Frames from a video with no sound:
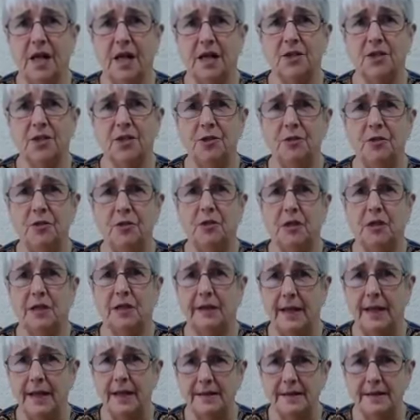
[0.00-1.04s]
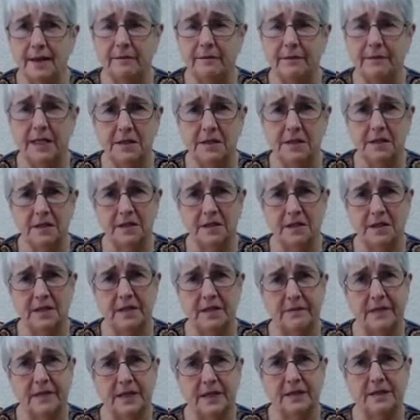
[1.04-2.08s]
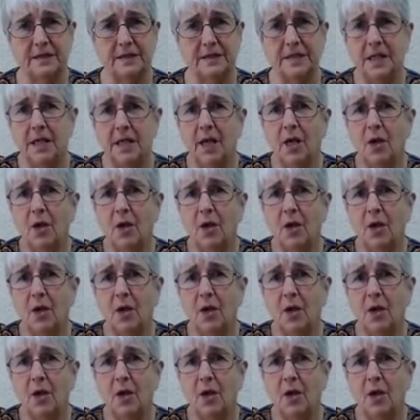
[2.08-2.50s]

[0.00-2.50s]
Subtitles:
are 2 classic blunders that he makes.